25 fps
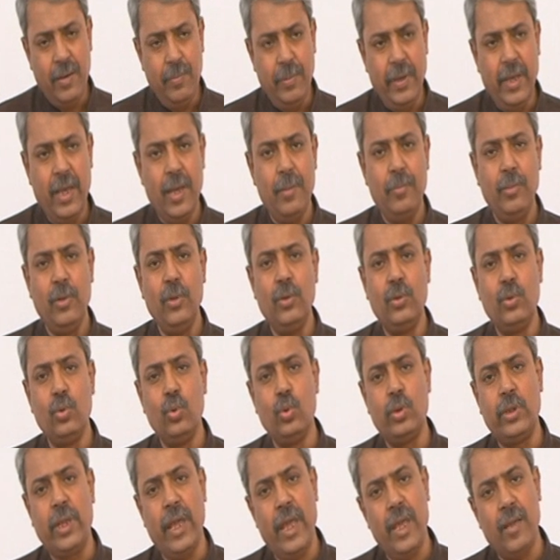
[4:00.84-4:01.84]
be able to
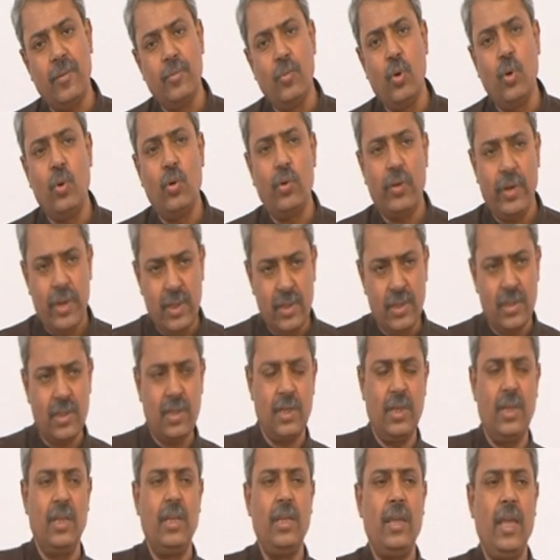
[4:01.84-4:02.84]
take more risk
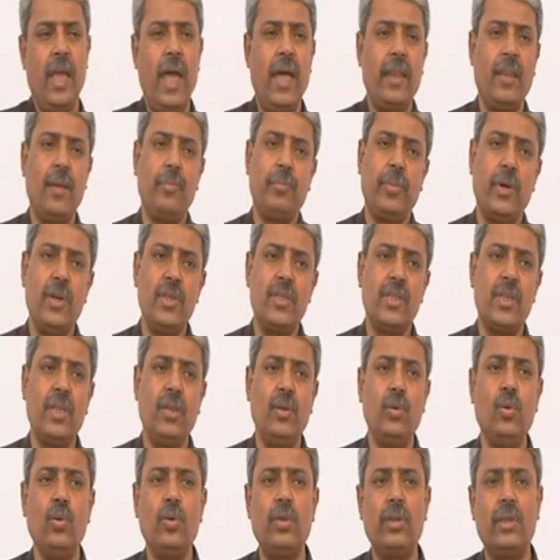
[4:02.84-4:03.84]
and the person
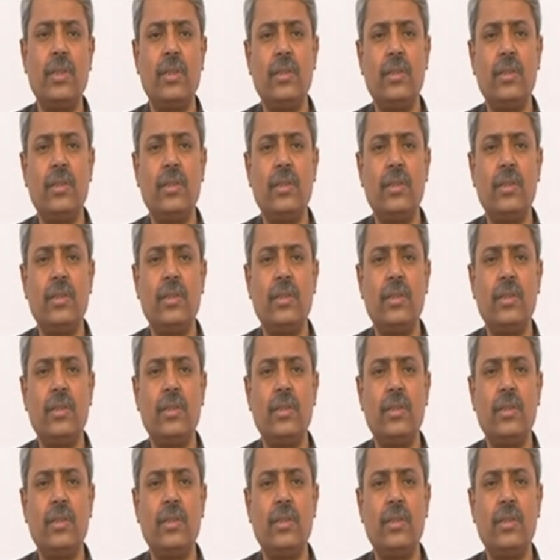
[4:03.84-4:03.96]
who